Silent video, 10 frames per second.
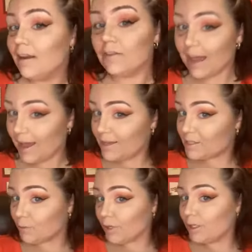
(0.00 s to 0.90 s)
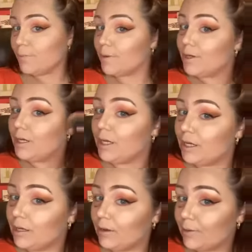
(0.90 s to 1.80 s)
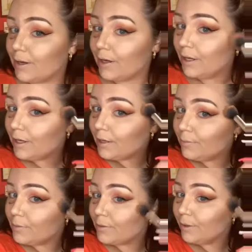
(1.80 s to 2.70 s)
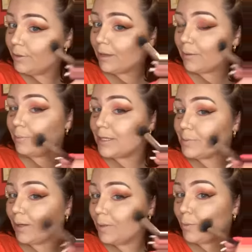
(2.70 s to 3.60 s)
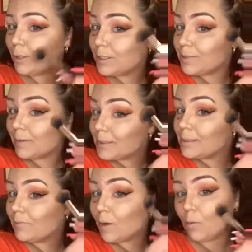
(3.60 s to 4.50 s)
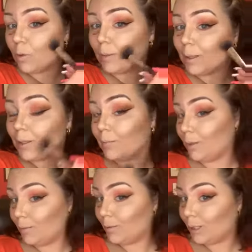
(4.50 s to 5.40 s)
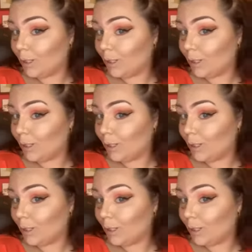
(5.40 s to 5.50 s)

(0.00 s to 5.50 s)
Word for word: that is really pretty. Okay, come through. I, it's probably pretty to me because i am not wearing makeup in know